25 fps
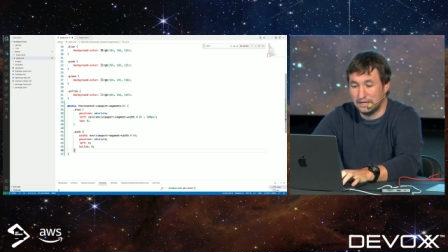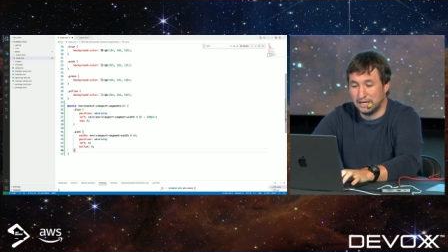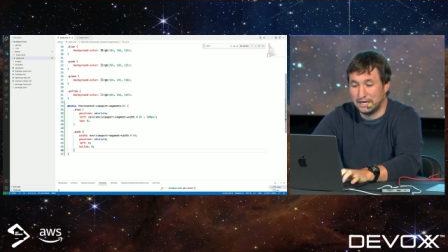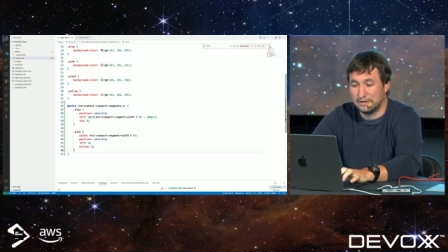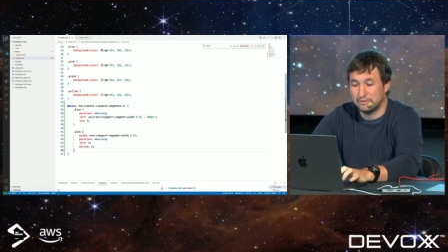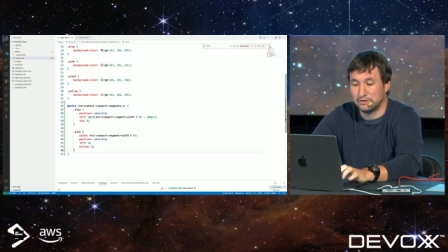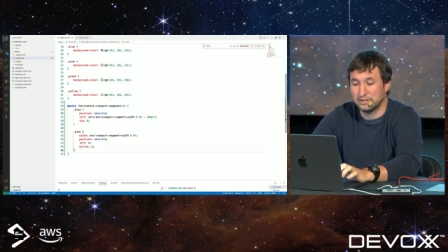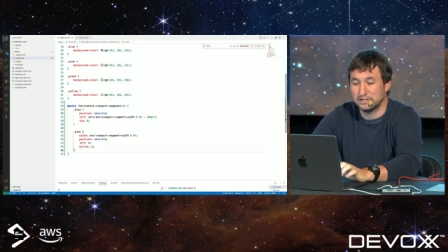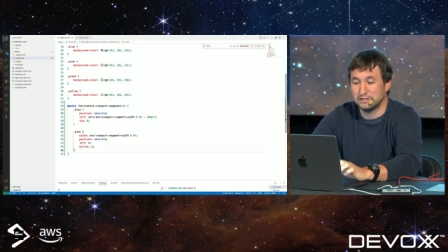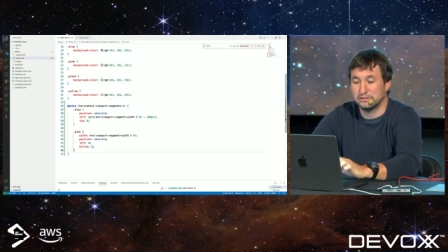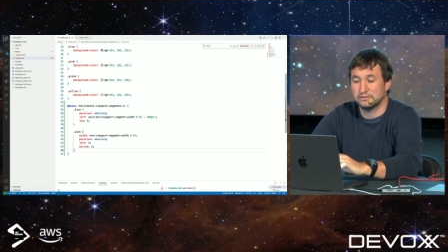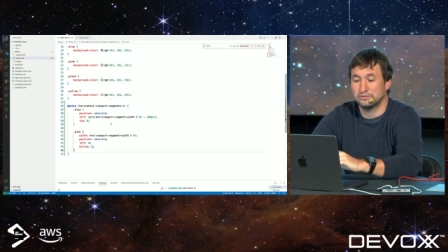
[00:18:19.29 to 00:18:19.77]

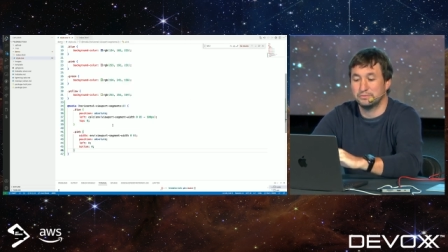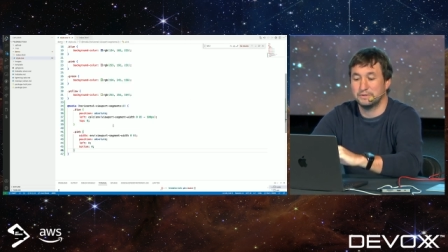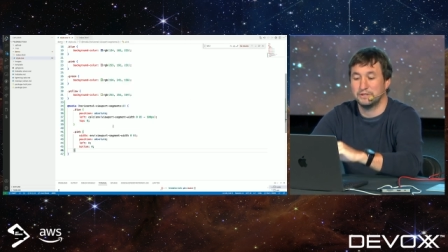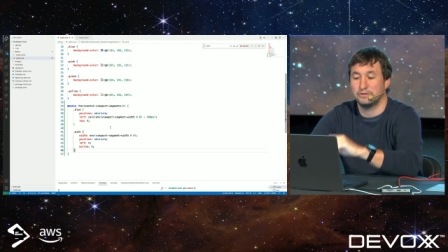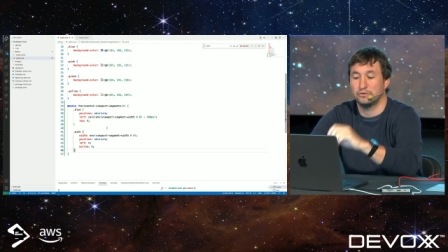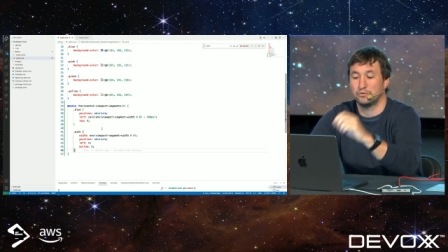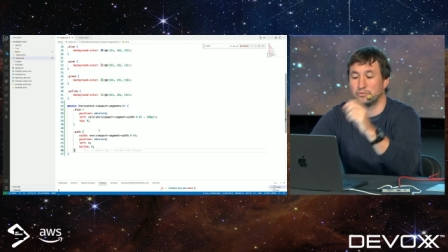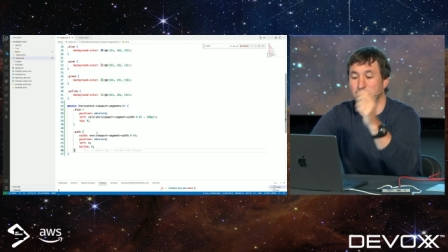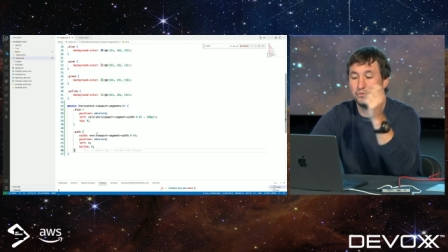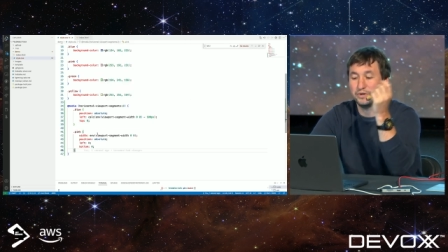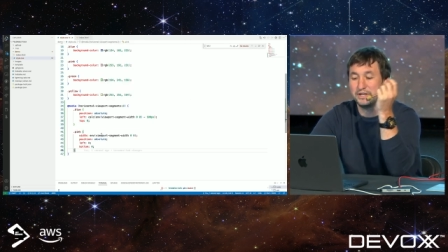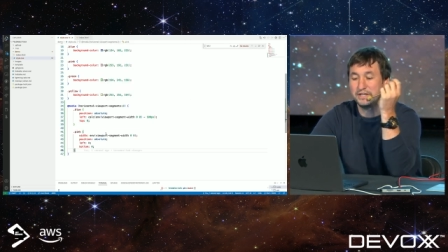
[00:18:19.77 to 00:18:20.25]
I want it to be
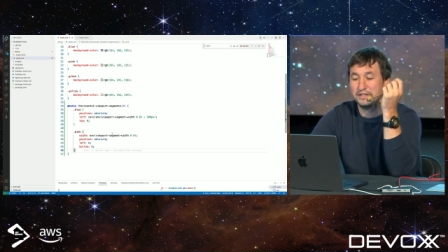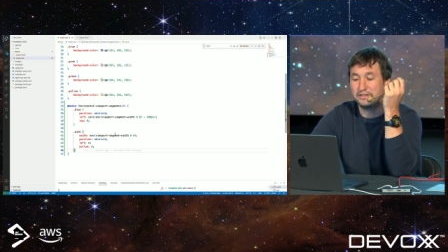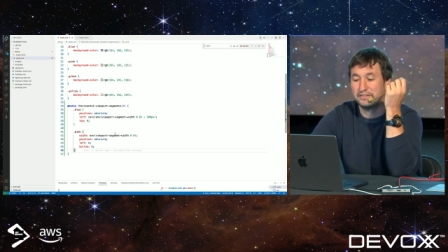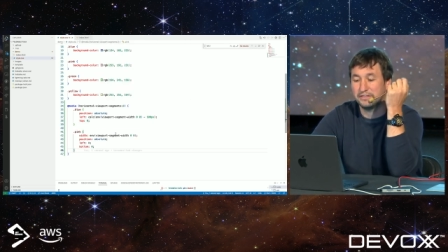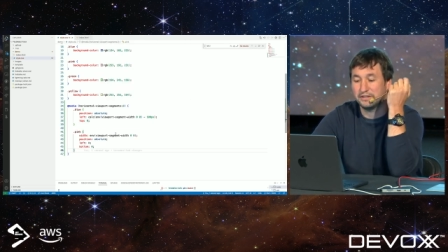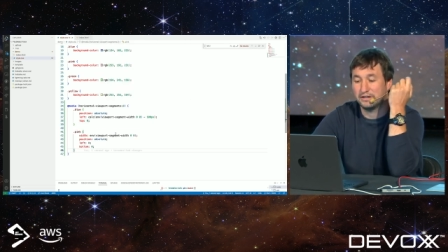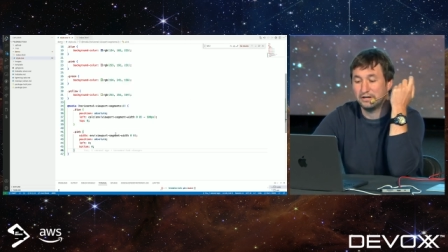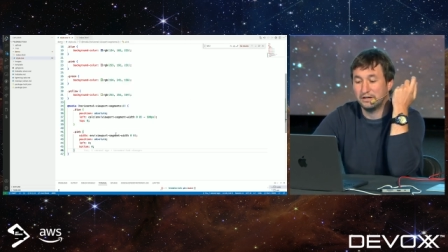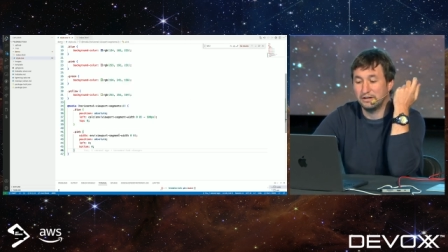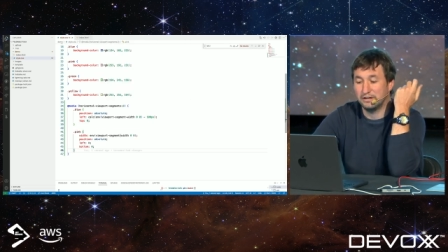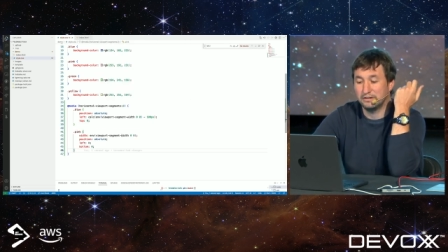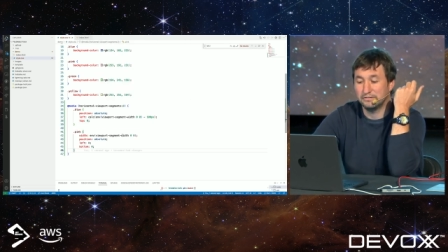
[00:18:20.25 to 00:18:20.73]
the
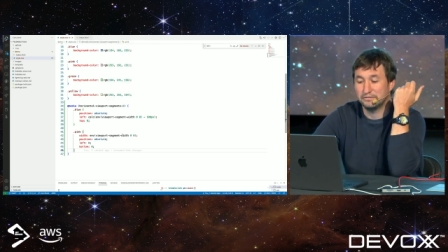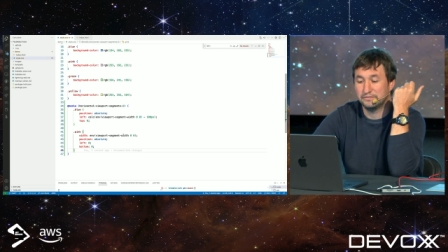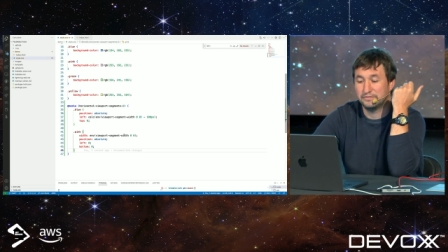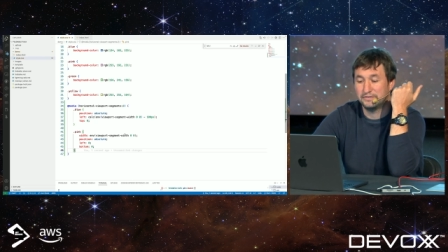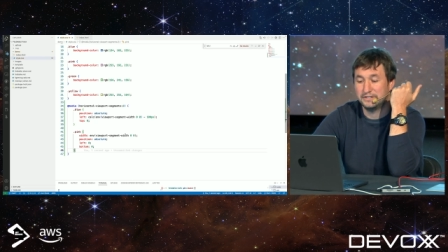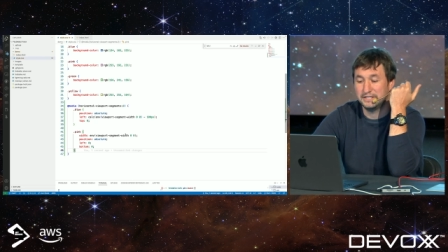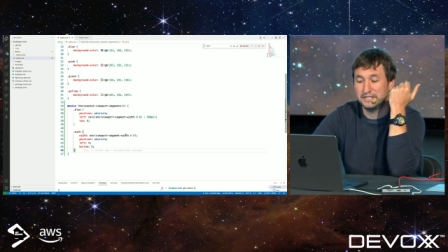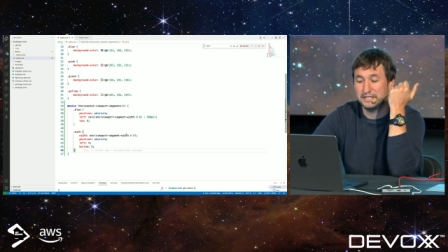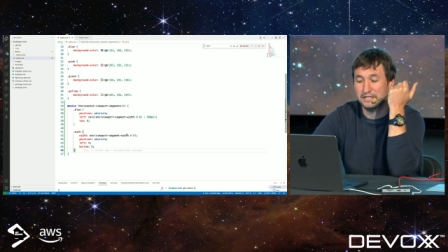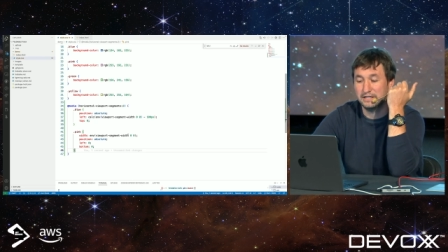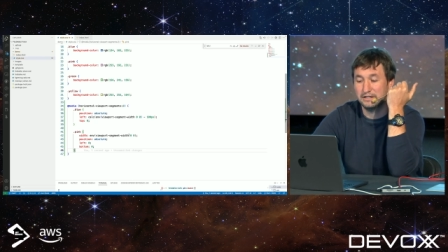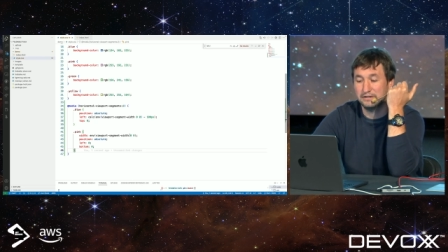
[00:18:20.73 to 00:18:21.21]
width
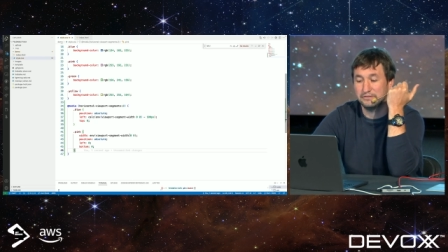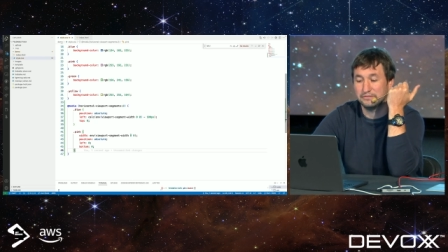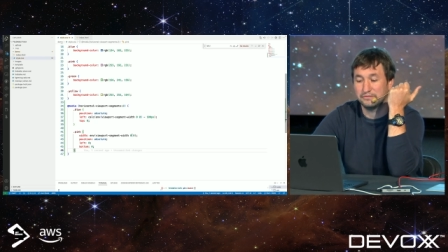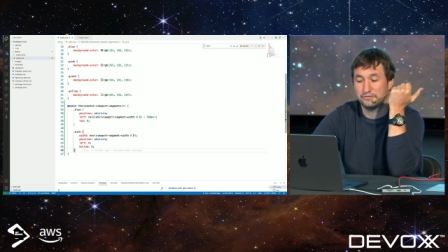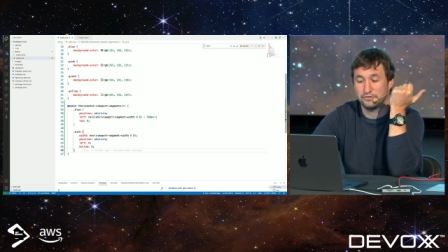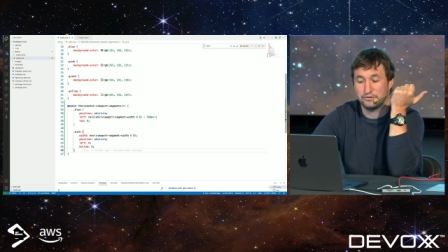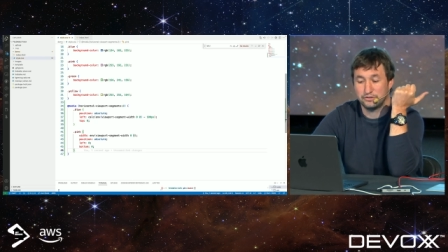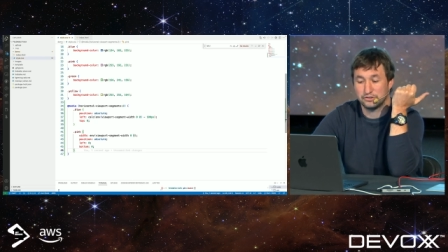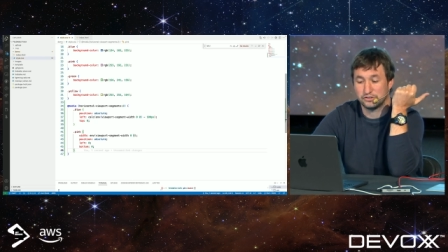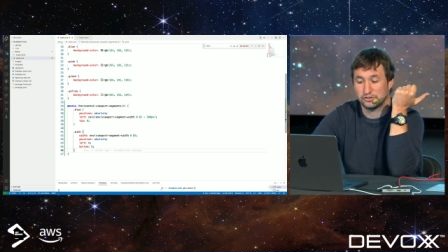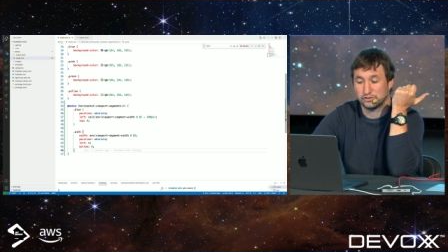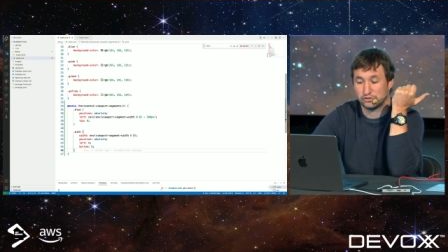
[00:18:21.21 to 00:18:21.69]
of the uh,
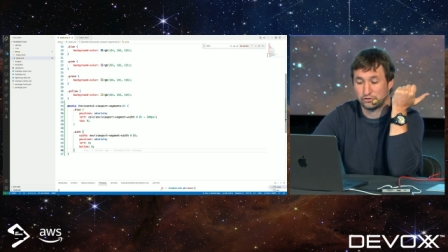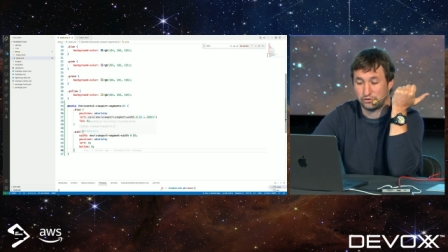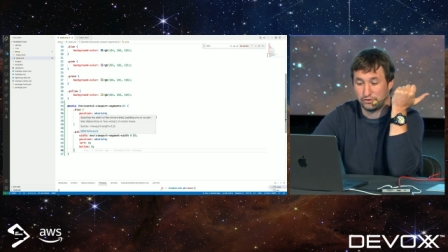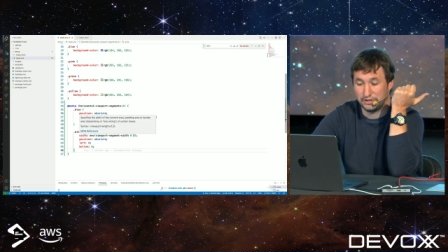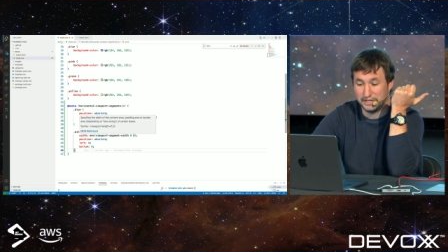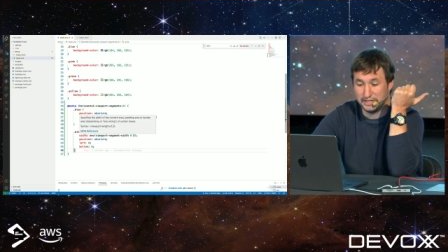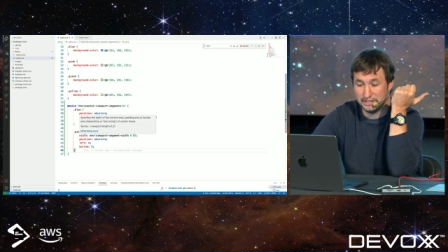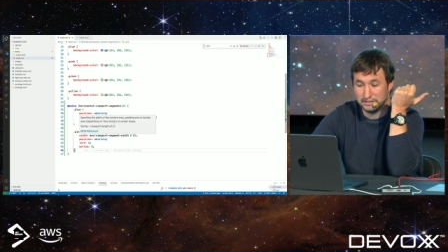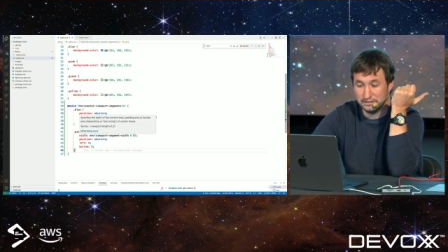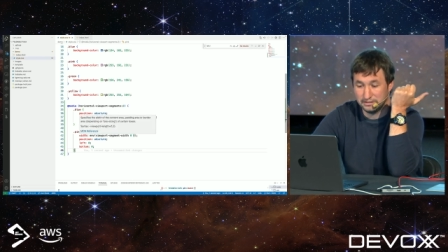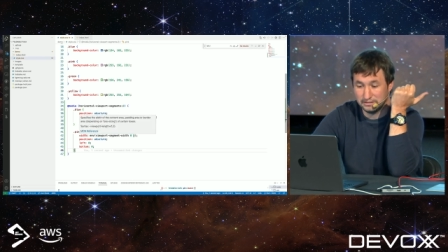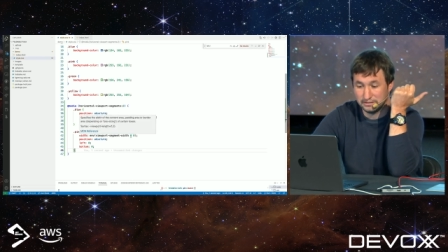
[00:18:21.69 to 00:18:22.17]
first
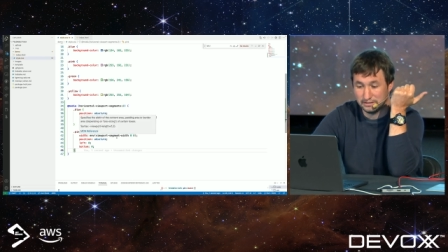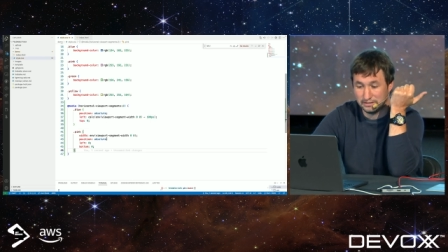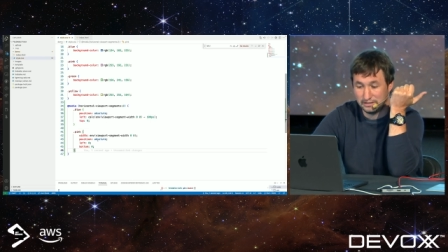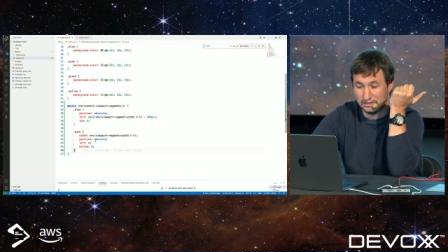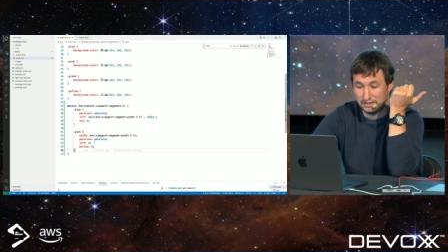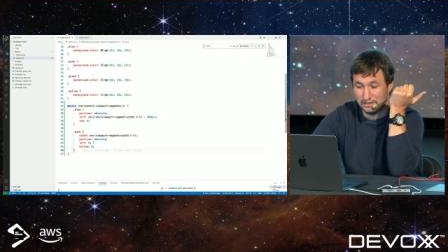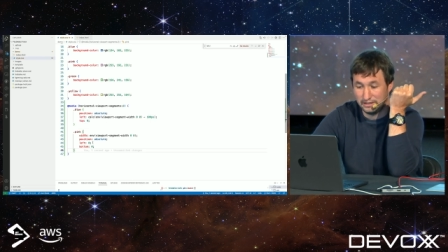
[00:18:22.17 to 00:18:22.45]
screen,